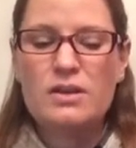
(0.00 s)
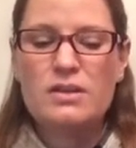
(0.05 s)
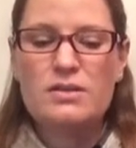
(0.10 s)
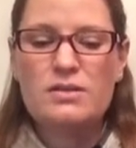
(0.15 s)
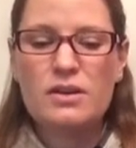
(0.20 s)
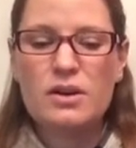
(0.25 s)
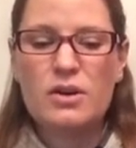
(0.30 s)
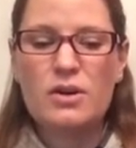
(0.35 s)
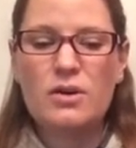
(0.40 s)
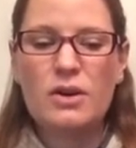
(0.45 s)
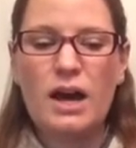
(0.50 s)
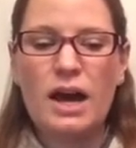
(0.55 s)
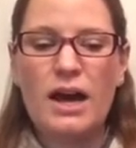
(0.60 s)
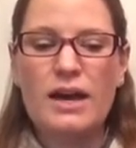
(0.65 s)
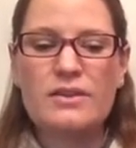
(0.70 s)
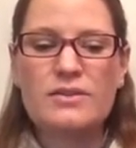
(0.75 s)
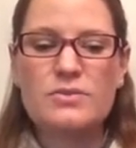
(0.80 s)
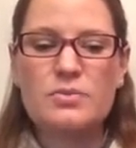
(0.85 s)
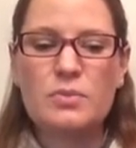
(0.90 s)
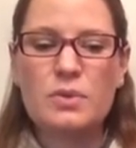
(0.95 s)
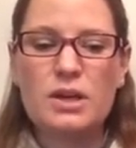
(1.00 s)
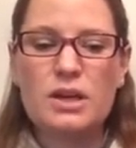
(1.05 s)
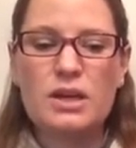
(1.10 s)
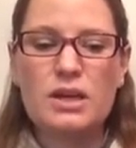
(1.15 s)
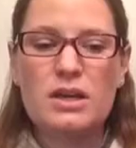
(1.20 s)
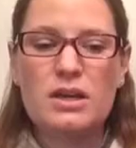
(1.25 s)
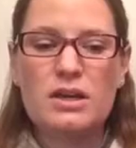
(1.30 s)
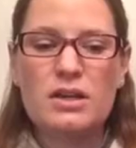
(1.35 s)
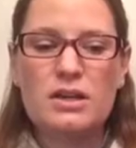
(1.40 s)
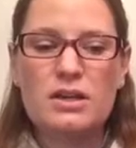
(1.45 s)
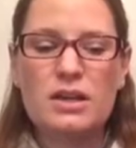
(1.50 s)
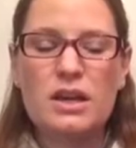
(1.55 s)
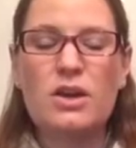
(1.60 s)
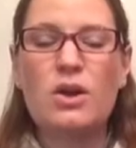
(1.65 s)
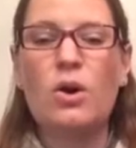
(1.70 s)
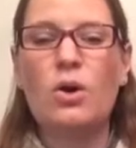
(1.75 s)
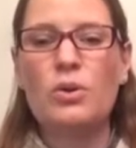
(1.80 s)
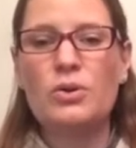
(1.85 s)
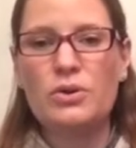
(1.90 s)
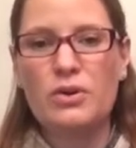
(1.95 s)
So as we get
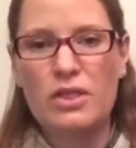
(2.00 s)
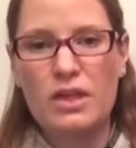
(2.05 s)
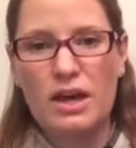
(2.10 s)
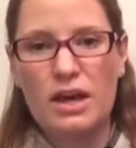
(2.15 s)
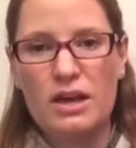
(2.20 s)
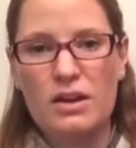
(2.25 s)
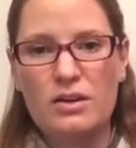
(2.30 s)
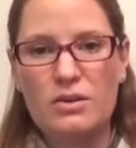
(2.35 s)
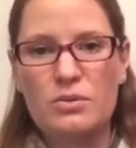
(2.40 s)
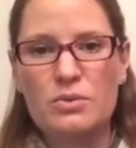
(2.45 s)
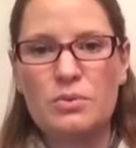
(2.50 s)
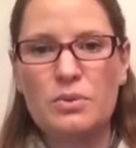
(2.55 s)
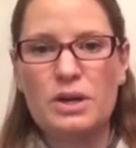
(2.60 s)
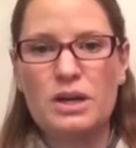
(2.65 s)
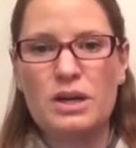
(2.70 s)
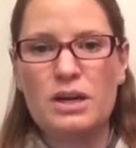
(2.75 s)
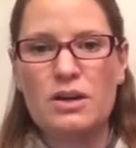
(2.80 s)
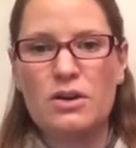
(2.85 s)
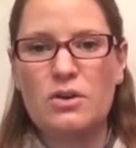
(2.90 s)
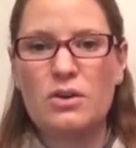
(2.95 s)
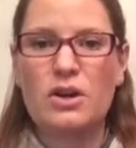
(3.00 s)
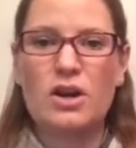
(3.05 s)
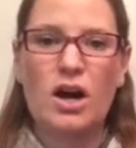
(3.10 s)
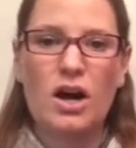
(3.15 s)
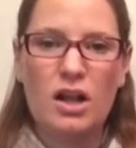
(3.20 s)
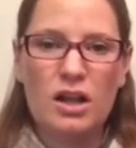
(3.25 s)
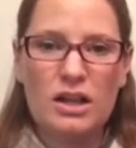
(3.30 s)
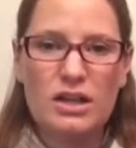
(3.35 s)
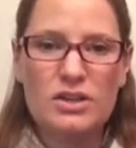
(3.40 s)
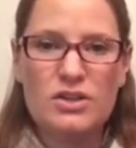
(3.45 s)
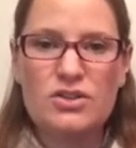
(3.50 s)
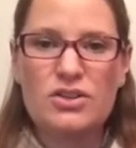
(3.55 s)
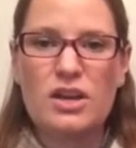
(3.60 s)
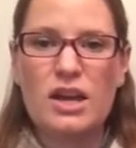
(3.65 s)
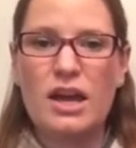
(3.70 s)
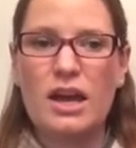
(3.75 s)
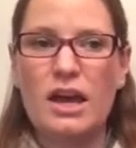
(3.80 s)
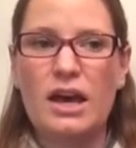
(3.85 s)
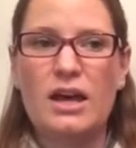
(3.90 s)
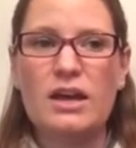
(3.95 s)
older, then we go to college
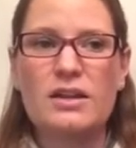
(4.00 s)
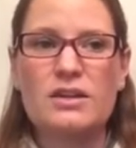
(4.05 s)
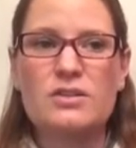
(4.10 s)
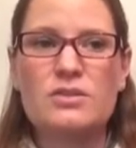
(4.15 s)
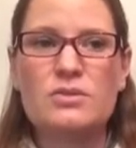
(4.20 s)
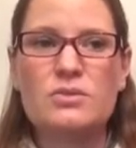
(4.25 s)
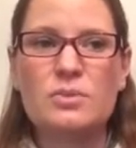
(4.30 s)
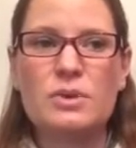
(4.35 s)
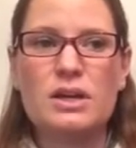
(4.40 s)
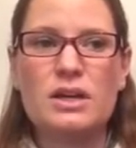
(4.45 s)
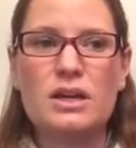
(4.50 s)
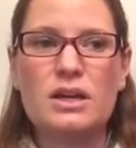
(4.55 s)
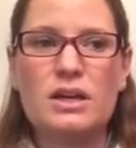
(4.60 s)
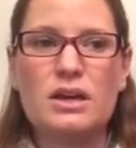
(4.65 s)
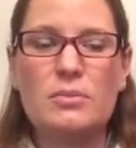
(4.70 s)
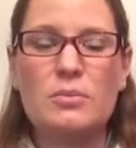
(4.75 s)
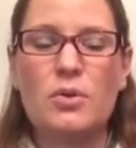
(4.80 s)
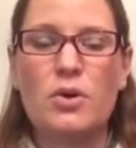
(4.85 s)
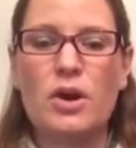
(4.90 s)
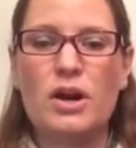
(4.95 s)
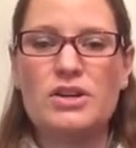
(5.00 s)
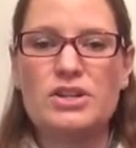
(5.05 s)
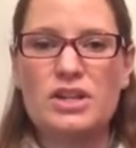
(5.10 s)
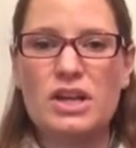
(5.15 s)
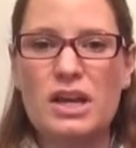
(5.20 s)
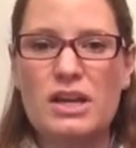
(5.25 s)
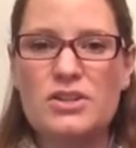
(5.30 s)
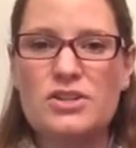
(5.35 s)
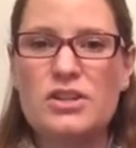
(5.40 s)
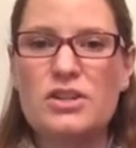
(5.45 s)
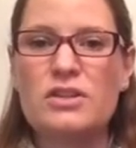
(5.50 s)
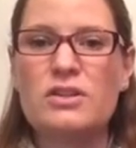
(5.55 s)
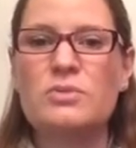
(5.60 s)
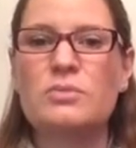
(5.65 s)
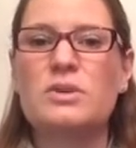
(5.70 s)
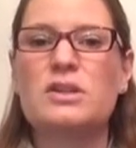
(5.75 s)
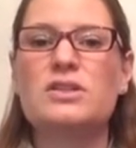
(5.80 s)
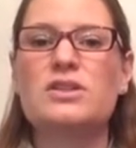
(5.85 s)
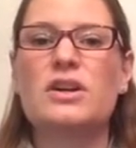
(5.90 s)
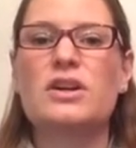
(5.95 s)
and we get more education,
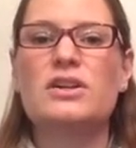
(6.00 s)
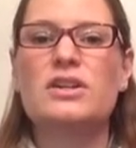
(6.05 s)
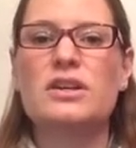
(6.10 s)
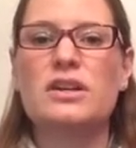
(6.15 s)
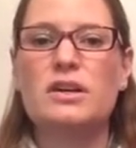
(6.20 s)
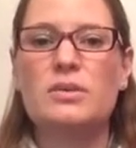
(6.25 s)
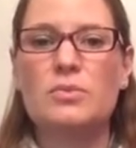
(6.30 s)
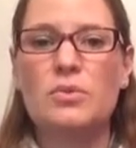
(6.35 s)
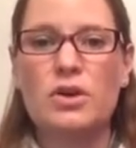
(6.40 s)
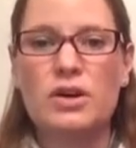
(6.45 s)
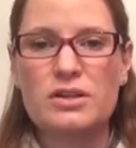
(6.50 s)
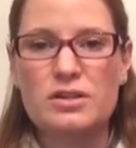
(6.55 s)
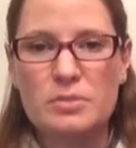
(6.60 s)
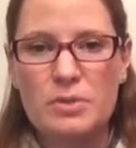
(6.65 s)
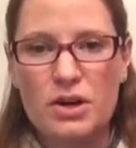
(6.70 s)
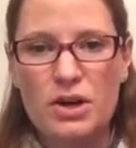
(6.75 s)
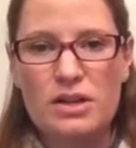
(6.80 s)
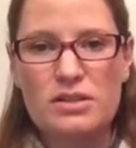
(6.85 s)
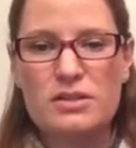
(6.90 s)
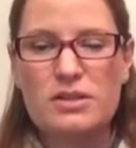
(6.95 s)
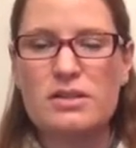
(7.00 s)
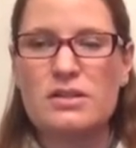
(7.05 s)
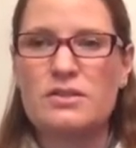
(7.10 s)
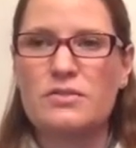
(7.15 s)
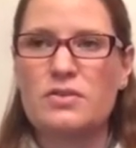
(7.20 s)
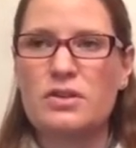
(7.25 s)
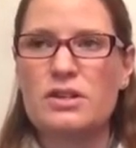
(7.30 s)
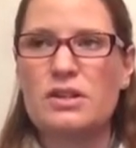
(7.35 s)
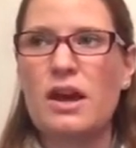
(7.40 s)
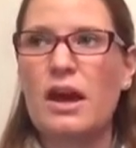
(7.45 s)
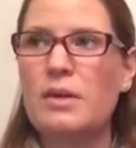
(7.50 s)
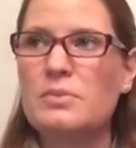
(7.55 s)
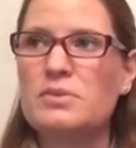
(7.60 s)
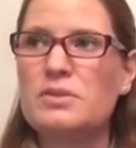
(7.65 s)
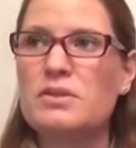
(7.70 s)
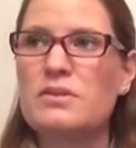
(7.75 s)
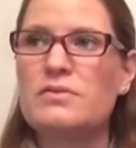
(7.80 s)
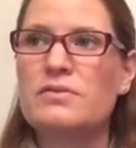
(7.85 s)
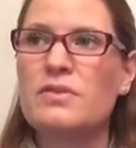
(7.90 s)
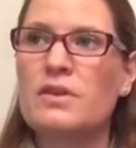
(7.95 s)
we start to get more experience in different types
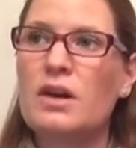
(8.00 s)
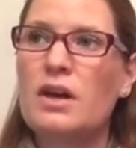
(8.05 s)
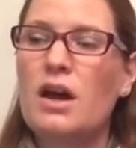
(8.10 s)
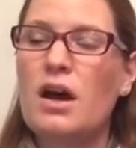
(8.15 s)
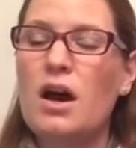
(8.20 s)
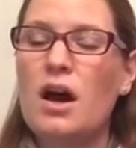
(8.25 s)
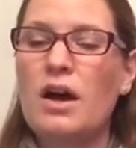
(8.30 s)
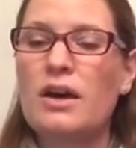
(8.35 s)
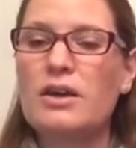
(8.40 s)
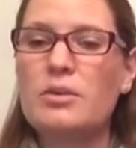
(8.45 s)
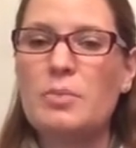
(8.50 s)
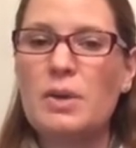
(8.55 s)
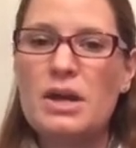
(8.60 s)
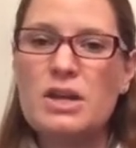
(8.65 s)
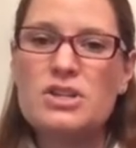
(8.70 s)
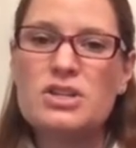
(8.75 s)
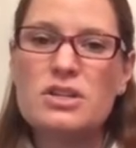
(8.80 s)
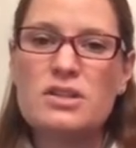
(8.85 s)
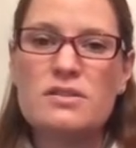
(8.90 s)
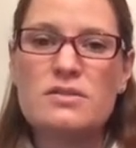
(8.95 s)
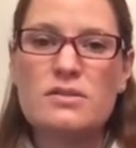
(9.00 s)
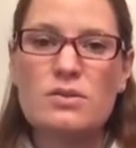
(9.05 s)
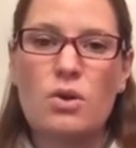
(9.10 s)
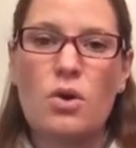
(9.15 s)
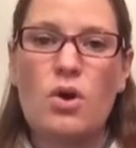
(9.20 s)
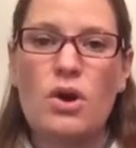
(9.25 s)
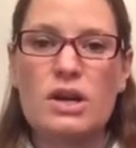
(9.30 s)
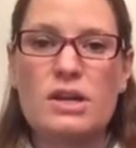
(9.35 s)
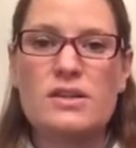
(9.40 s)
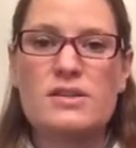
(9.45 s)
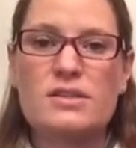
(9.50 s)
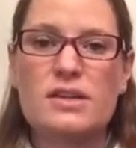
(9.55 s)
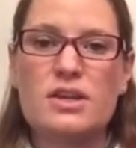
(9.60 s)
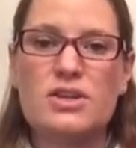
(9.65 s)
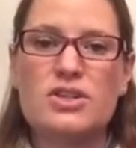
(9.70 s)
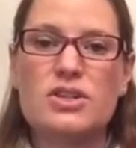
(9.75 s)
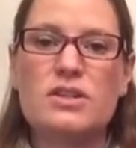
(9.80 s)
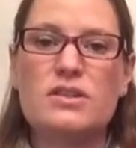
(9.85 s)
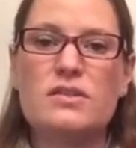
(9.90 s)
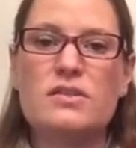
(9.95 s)
of occupations and
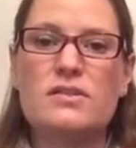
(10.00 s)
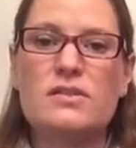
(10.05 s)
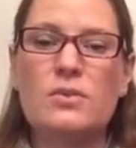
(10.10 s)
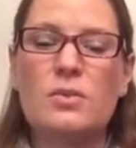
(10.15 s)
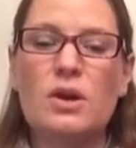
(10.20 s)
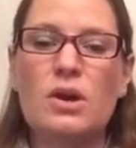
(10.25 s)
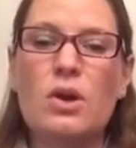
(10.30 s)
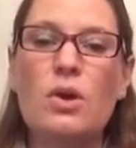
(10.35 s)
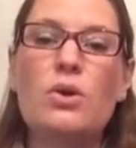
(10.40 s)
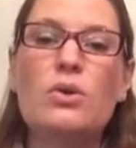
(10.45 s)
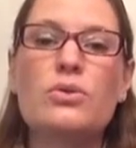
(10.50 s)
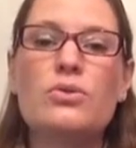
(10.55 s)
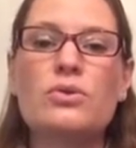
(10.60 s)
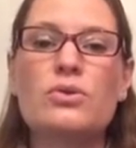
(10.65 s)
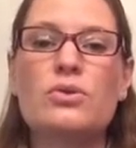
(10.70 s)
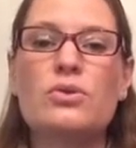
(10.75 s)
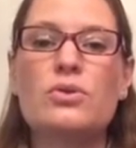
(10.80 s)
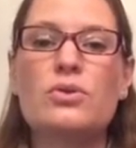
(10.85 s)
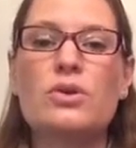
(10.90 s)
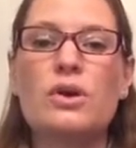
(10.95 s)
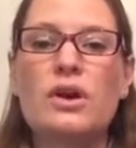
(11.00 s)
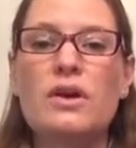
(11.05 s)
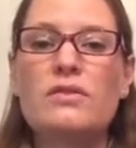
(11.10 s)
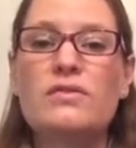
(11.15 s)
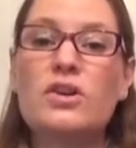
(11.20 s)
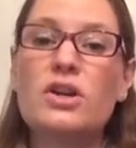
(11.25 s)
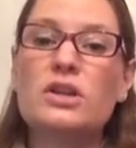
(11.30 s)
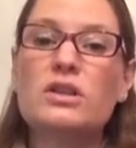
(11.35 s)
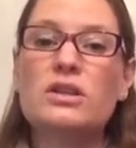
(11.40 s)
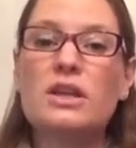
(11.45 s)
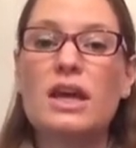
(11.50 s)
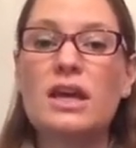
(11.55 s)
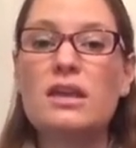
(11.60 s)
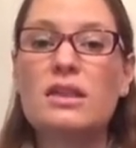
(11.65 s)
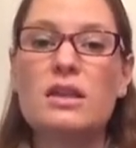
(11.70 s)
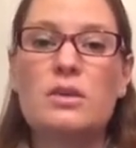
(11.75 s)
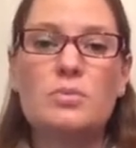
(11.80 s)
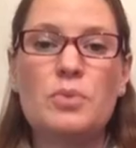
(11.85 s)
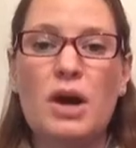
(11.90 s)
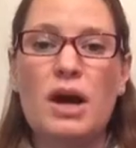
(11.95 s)
organizations, and we go through very
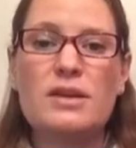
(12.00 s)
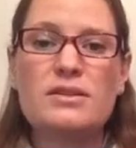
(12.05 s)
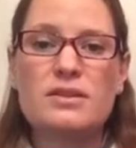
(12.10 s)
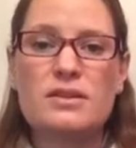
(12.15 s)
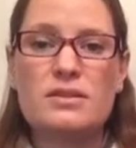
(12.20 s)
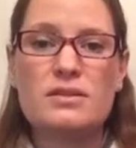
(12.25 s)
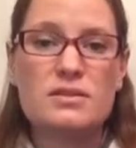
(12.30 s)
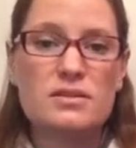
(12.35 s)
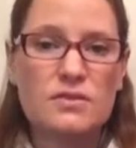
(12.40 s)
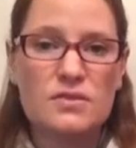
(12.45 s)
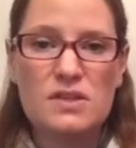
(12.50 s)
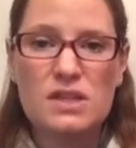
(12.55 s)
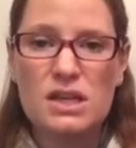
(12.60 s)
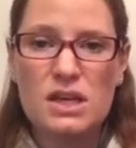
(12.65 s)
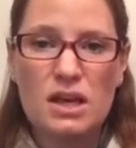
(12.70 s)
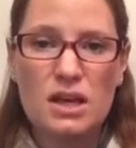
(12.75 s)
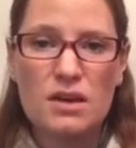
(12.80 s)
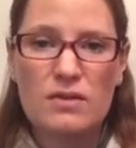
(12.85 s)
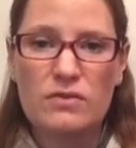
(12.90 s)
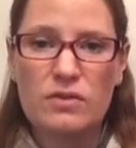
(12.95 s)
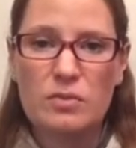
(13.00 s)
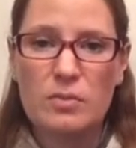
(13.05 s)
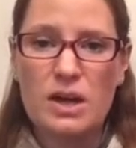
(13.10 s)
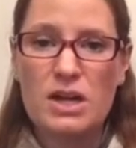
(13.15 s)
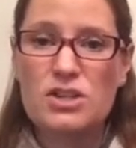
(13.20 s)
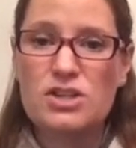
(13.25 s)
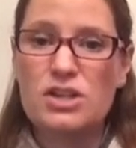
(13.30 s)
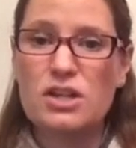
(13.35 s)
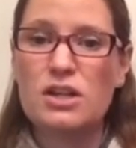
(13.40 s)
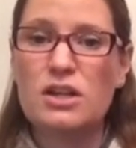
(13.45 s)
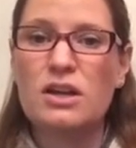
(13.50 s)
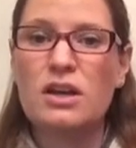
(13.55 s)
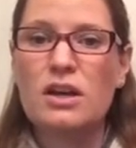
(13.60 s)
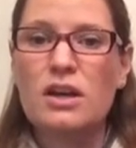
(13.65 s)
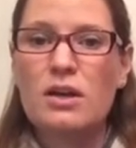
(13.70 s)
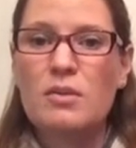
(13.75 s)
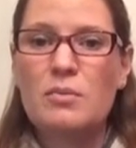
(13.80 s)
lengthy processes of seeking information.